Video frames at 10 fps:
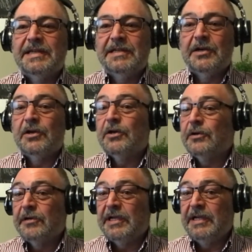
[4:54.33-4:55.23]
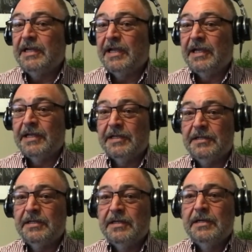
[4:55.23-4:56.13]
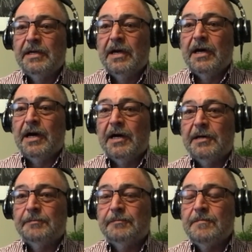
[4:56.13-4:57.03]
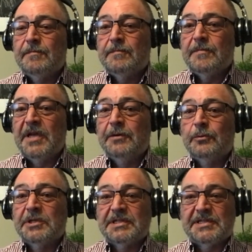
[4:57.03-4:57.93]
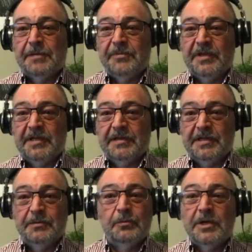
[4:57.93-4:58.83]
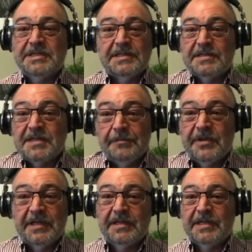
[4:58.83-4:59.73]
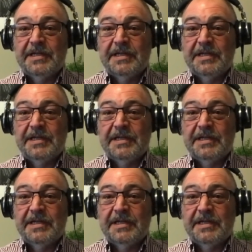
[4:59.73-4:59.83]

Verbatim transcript: in a hurry, and um, it was something that wasn't something that